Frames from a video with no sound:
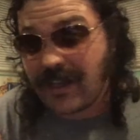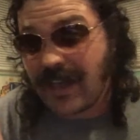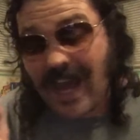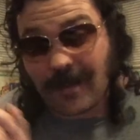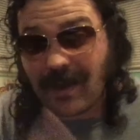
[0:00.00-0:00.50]

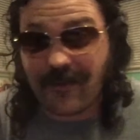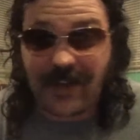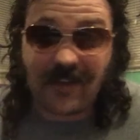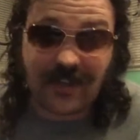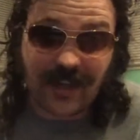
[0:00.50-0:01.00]
I'm not a
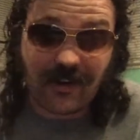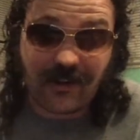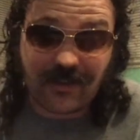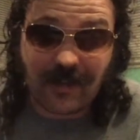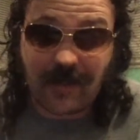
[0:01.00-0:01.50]
fan of the
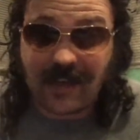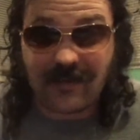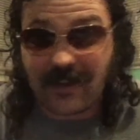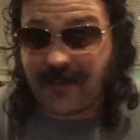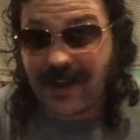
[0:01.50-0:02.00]
character. I'm not
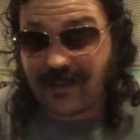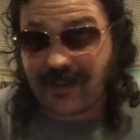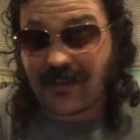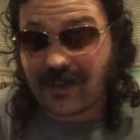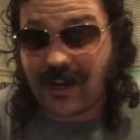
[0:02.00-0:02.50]
that fan of,
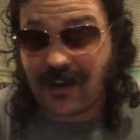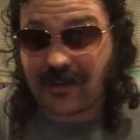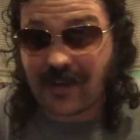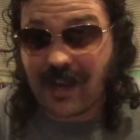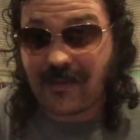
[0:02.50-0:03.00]
of the
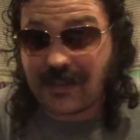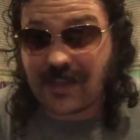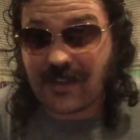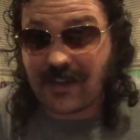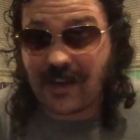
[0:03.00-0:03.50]
character of the
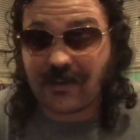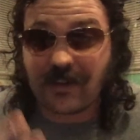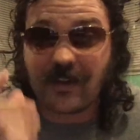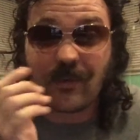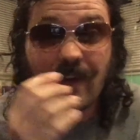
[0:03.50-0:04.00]
DC character
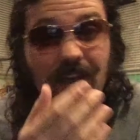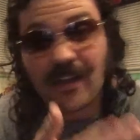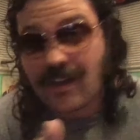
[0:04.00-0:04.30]
anyway.